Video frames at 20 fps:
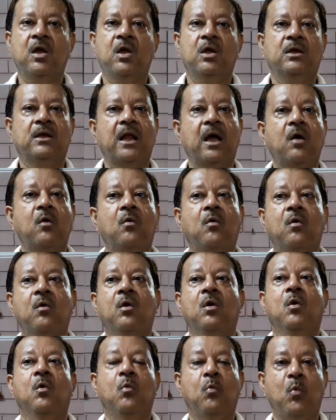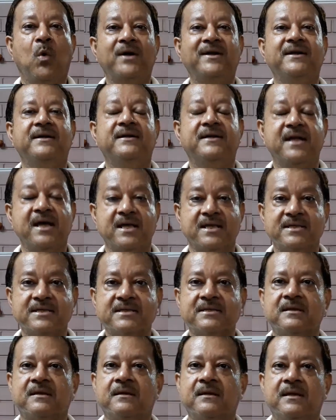Now, what it
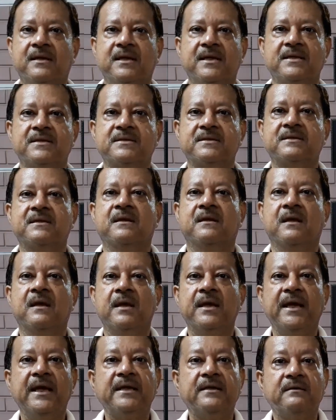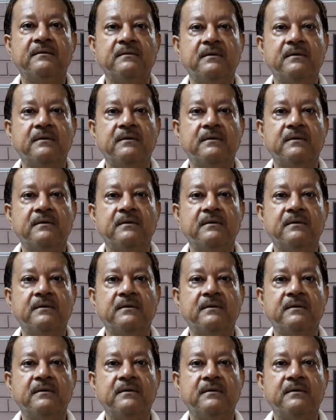does is it